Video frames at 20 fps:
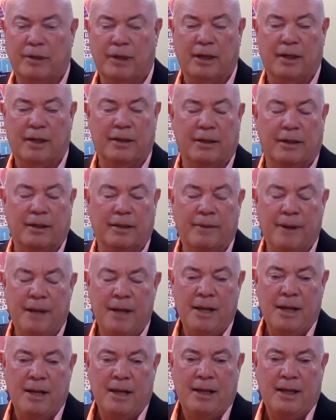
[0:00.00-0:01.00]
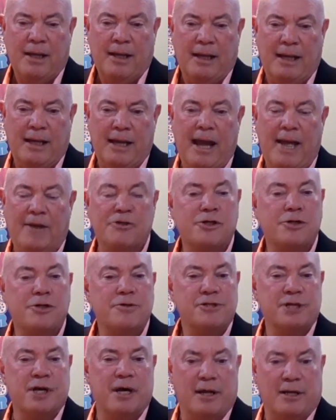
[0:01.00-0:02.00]
And uh, he had two
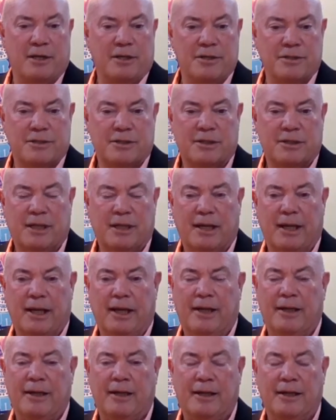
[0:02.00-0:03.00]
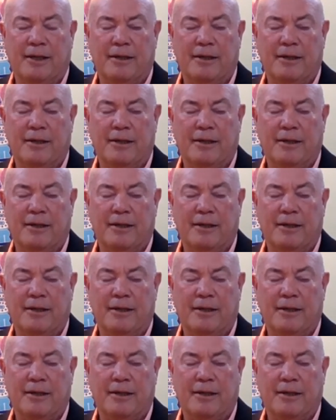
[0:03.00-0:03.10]
sons, and uh,